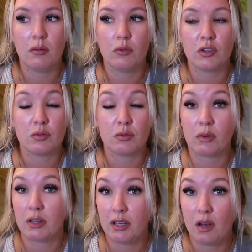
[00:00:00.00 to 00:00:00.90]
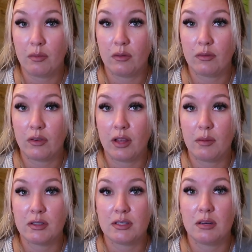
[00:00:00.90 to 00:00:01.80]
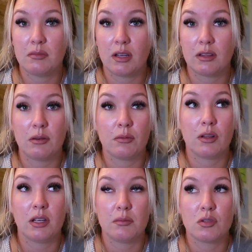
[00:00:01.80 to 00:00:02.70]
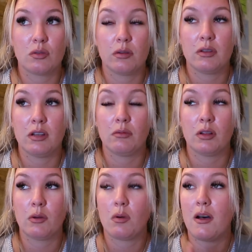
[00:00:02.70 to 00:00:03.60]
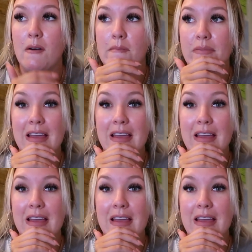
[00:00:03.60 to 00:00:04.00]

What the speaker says: which was really helpful for them. It seemed like they really absorbed it really well.